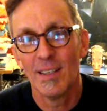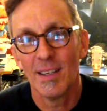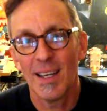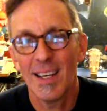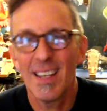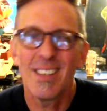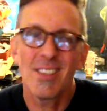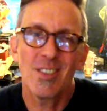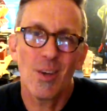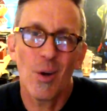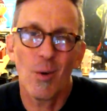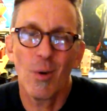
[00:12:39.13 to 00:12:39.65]

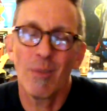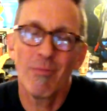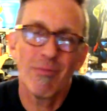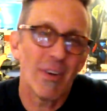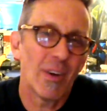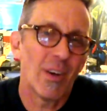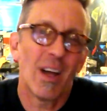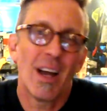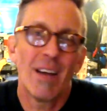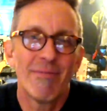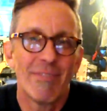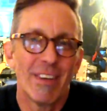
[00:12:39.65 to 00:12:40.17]
And so I
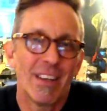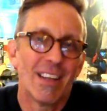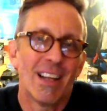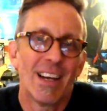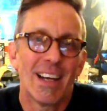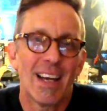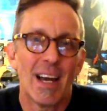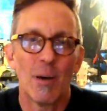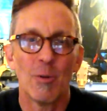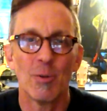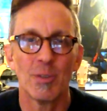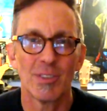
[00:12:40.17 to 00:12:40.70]
felt
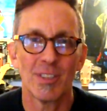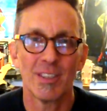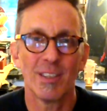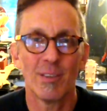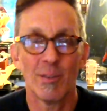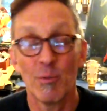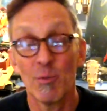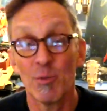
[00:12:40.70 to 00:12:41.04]
like I was a little.